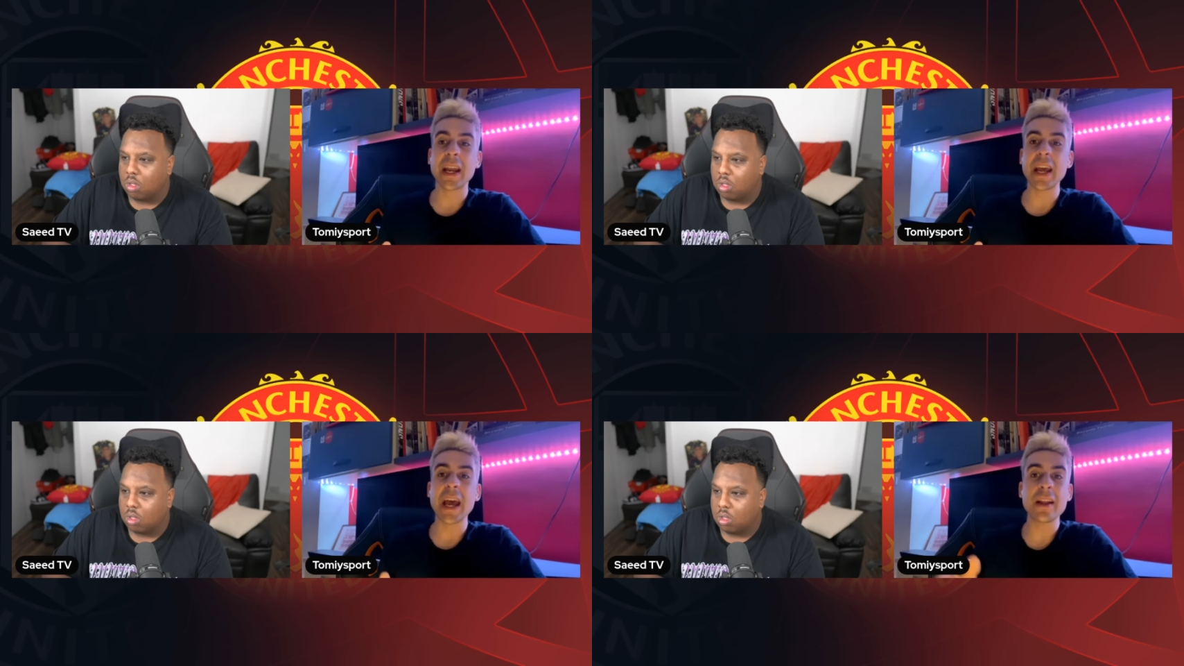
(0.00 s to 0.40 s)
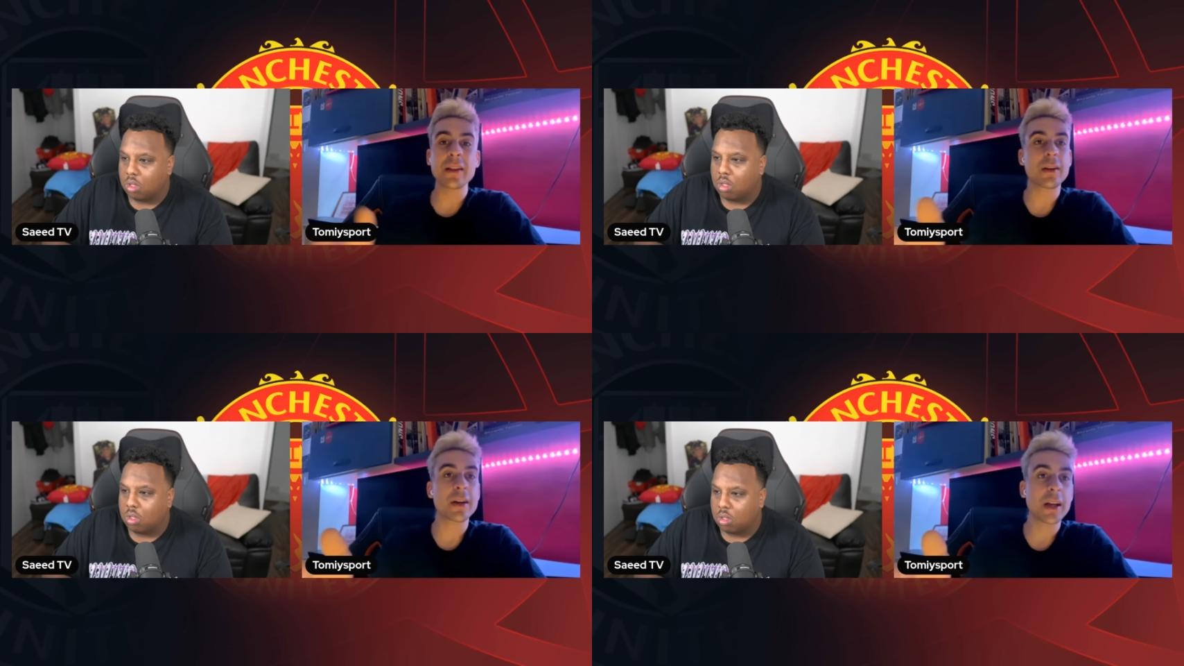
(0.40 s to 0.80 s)
Speaker 1: can
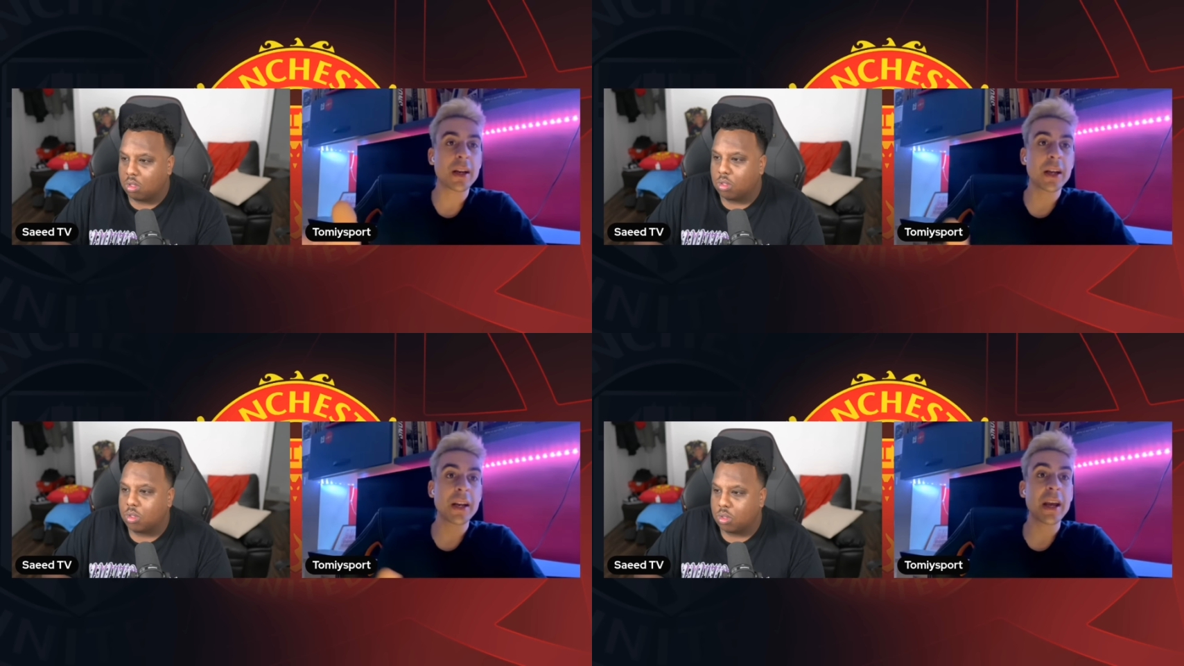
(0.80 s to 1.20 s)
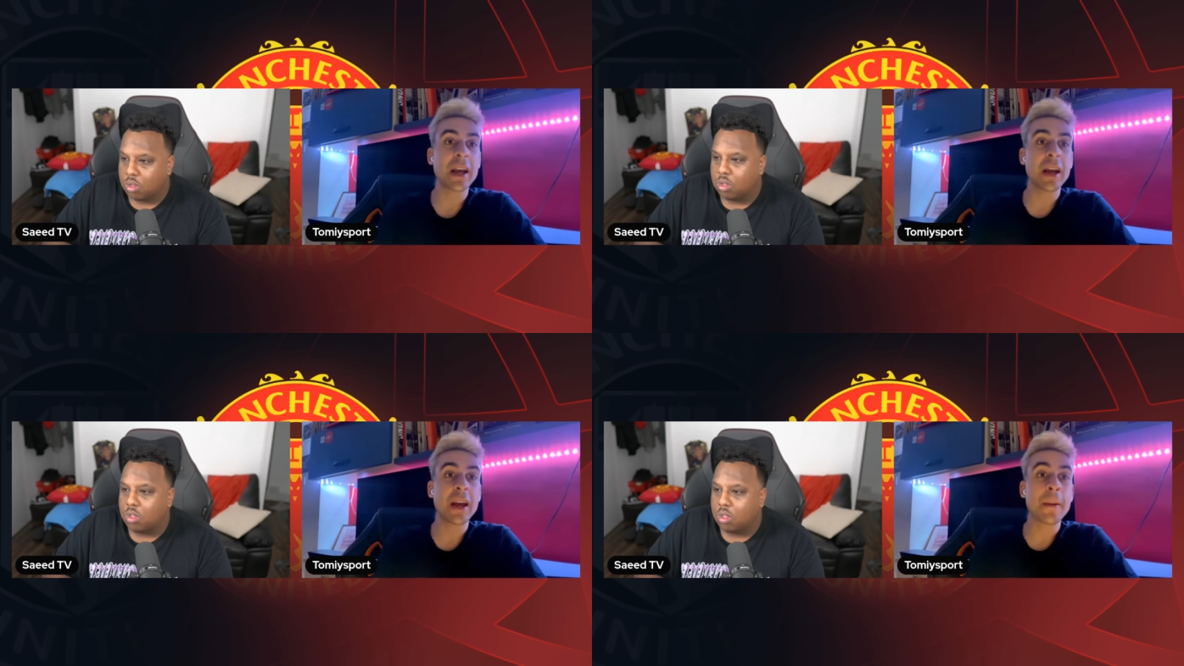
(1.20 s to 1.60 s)
enter the, the,
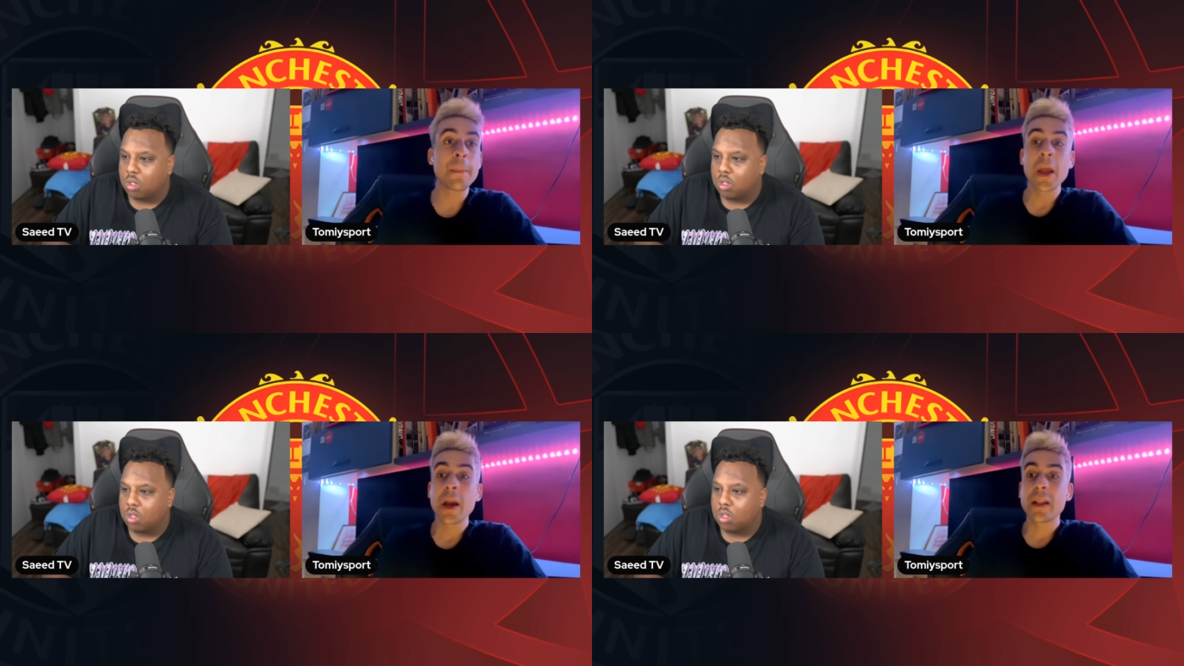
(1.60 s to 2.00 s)
the